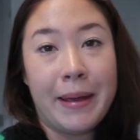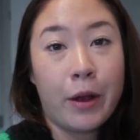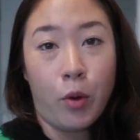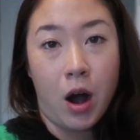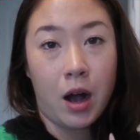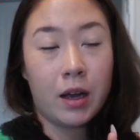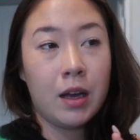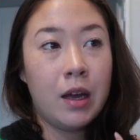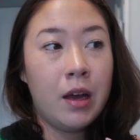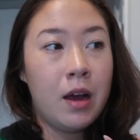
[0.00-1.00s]
guac,
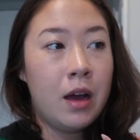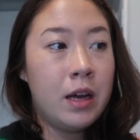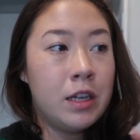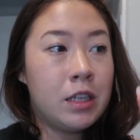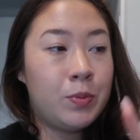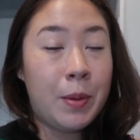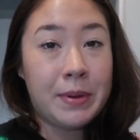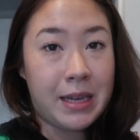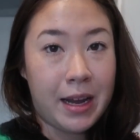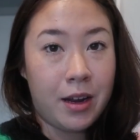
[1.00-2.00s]
sweet
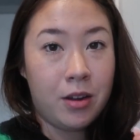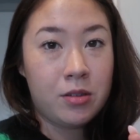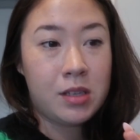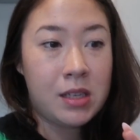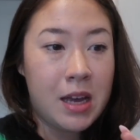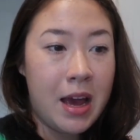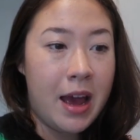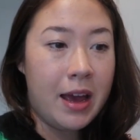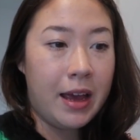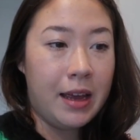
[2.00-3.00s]
potatoes,
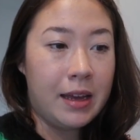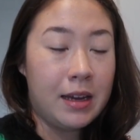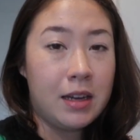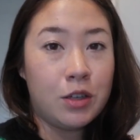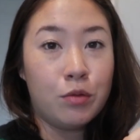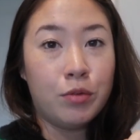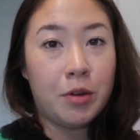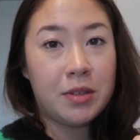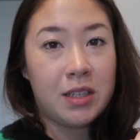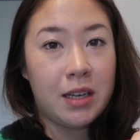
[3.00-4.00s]
and
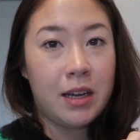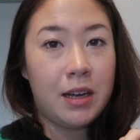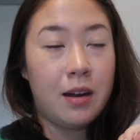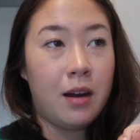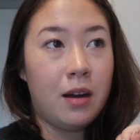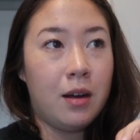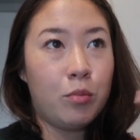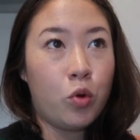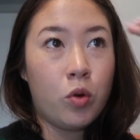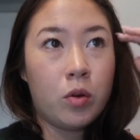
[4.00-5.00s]
roasted
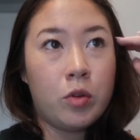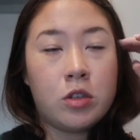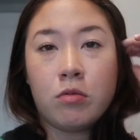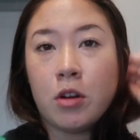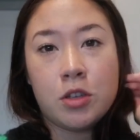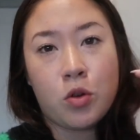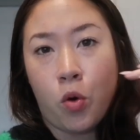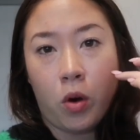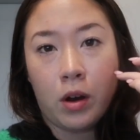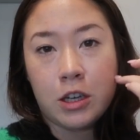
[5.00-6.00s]
corn, which the roasted
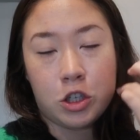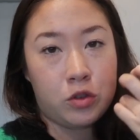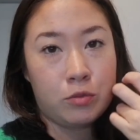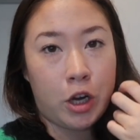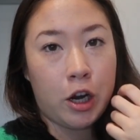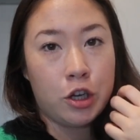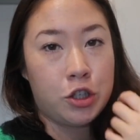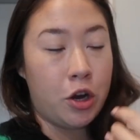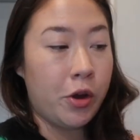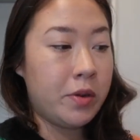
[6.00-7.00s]
corn is just from Trader
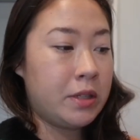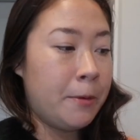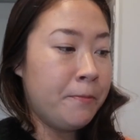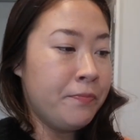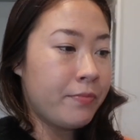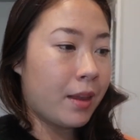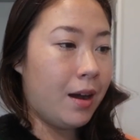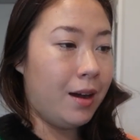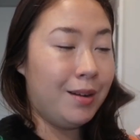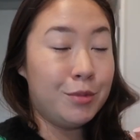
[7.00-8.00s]
Joe's.
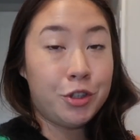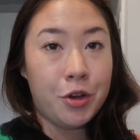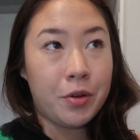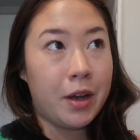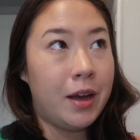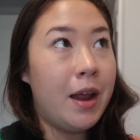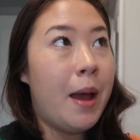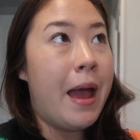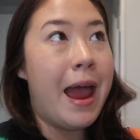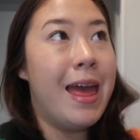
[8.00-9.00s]
So good.
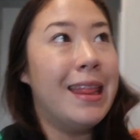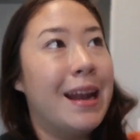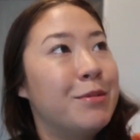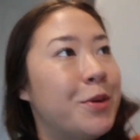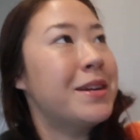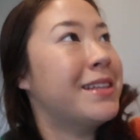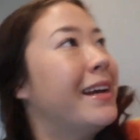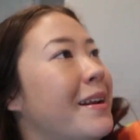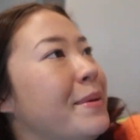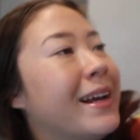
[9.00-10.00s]
And then I'm so
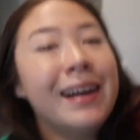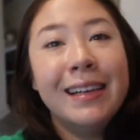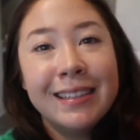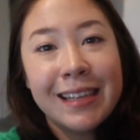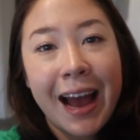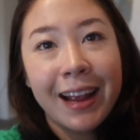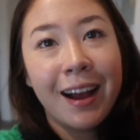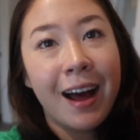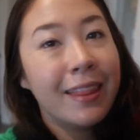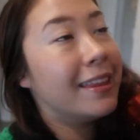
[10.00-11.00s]
excited because I
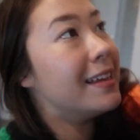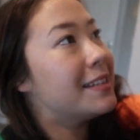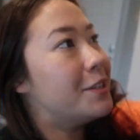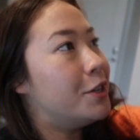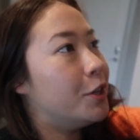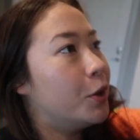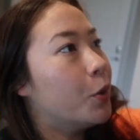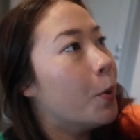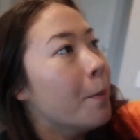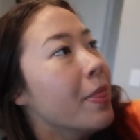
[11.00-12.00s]
got this
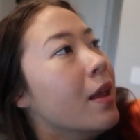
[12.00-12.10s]
new